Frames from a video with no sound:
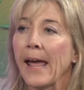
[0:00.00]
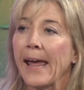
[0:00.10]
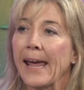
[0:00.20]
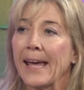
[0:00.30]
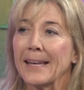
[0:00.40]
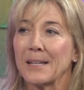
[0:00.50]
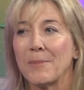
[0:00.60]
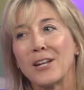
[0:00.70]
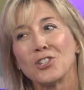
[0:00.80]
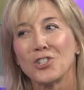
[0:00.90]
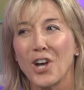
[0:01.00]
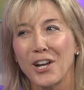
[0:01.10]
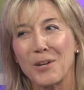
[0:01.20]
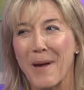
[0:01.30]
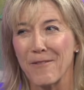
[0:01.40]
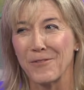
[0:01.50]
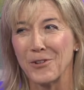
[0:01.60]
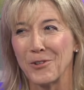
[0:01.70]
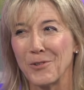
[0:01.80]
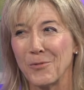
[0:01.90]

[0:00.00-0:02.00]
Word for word: and I'm not just talking about food.